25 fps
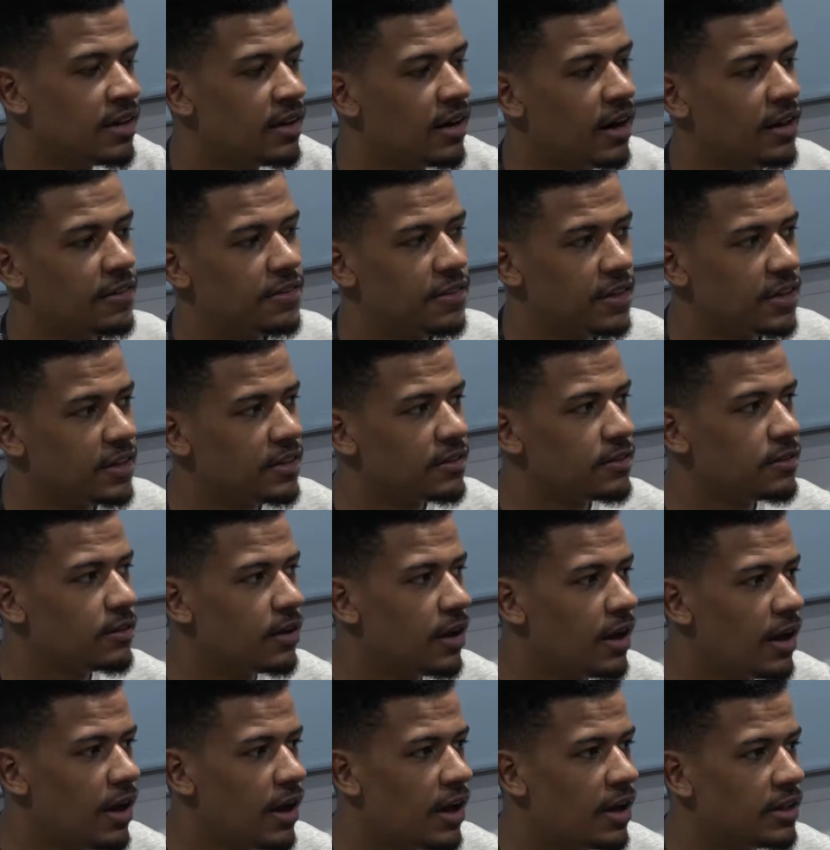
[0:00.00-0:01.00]
I think
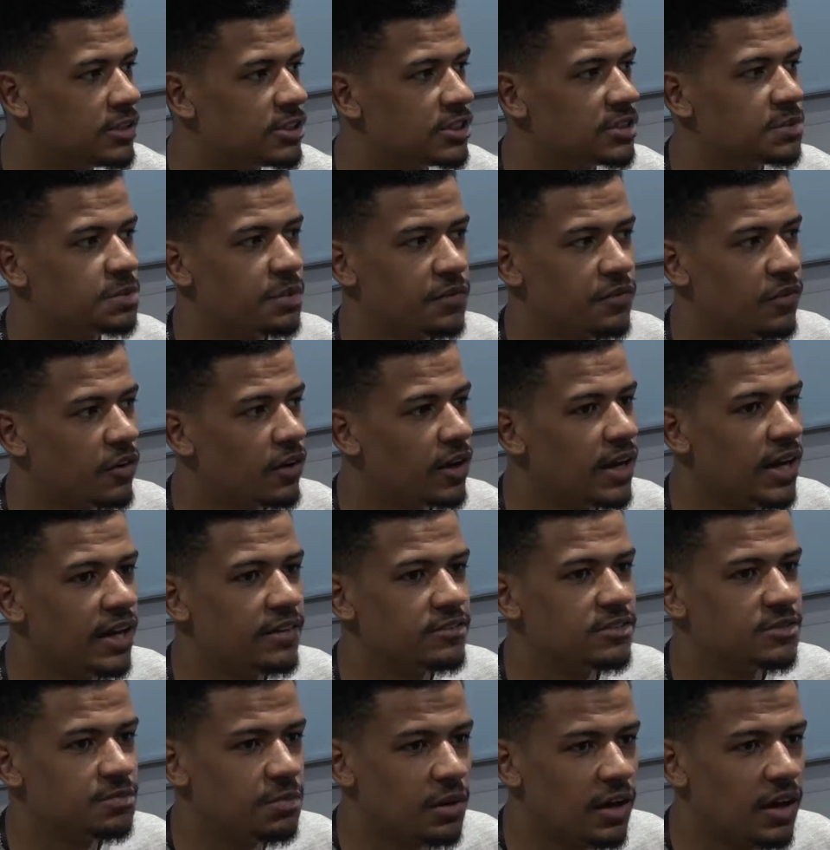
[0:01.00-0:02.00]
just before he
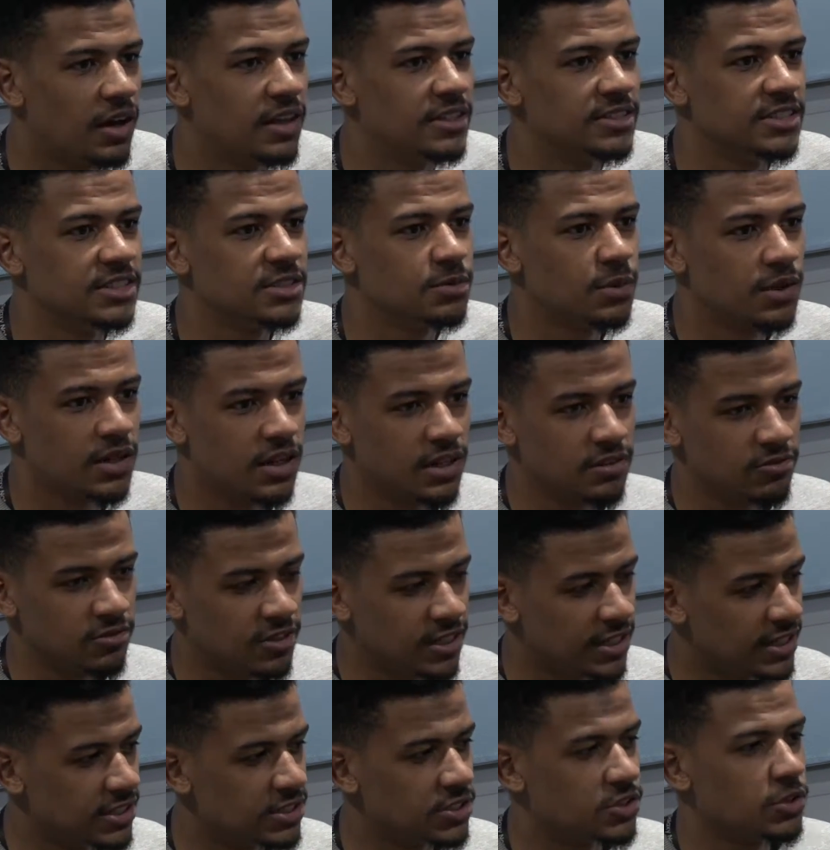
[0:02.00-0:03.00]
left Spurs, that's when I
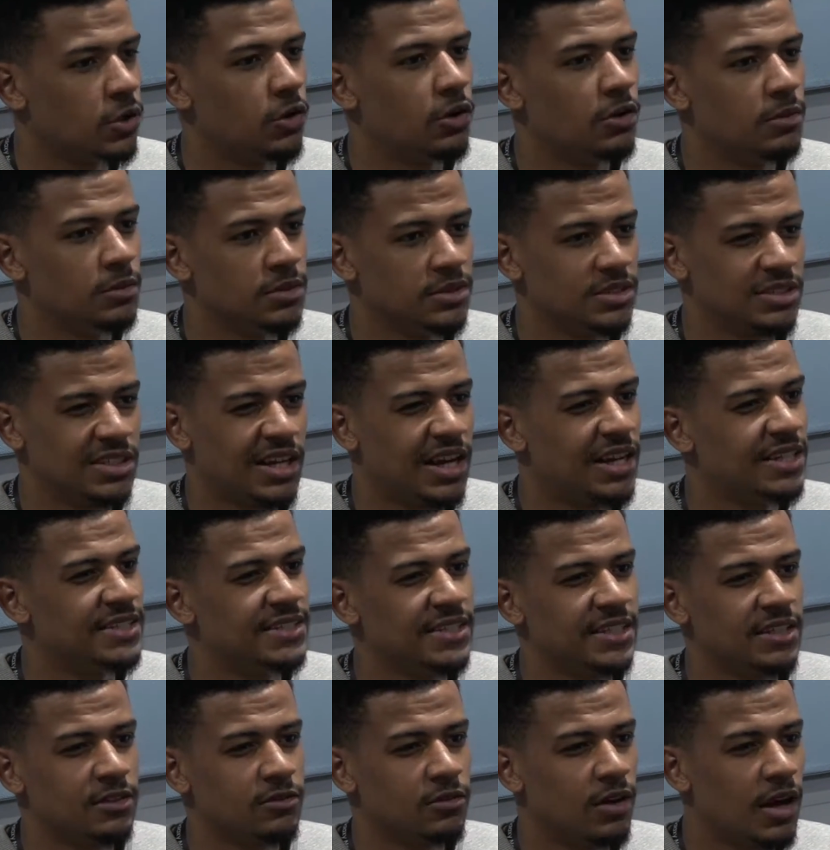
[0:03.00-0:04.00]
really saw him as an
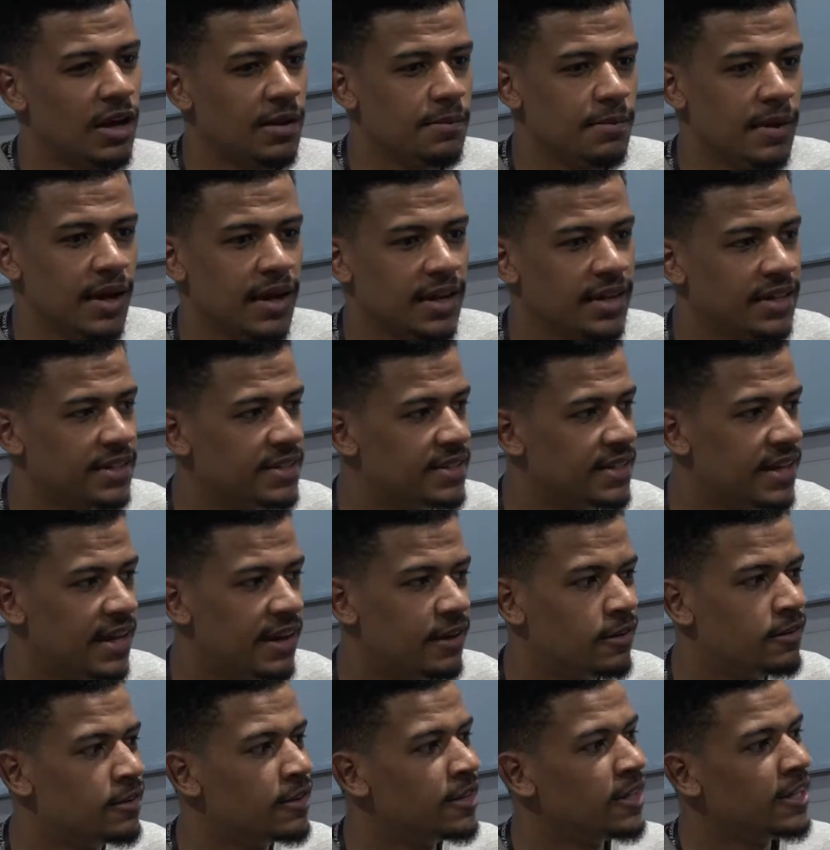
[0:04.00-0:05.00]
ideal right-back, and
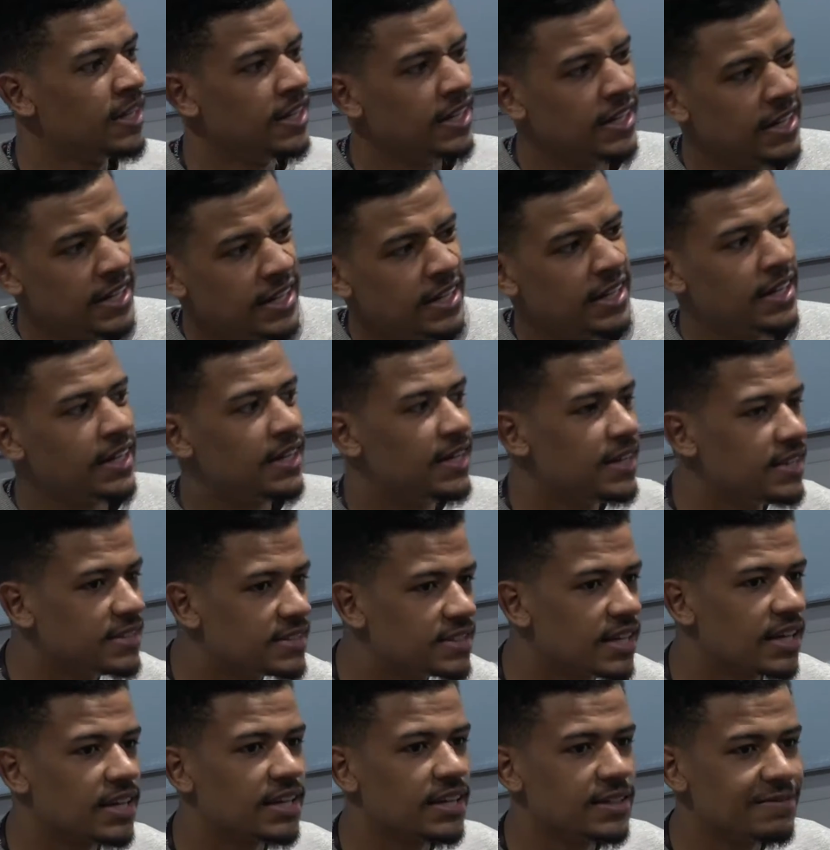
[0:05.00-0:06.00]
now
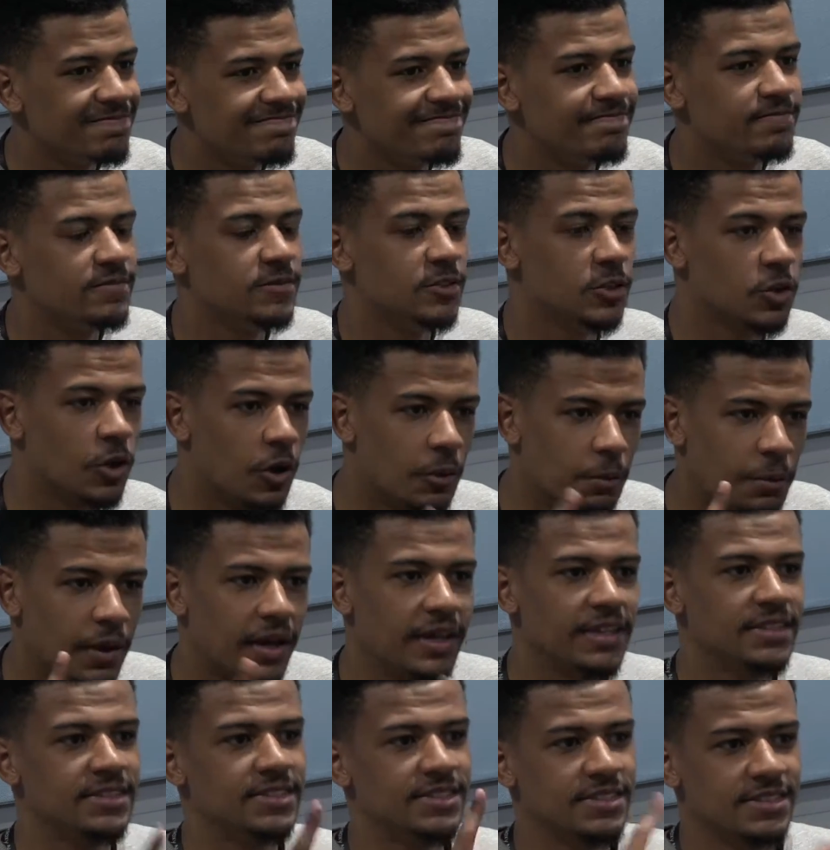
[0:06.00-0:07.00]
he's like, you got
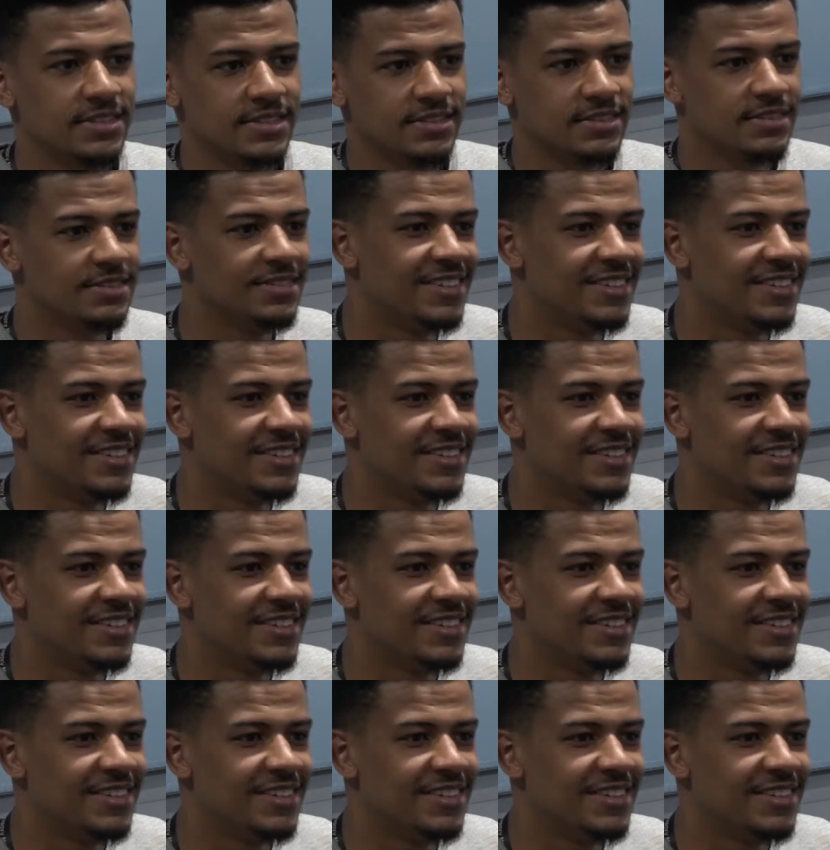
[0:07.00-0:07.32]
pace.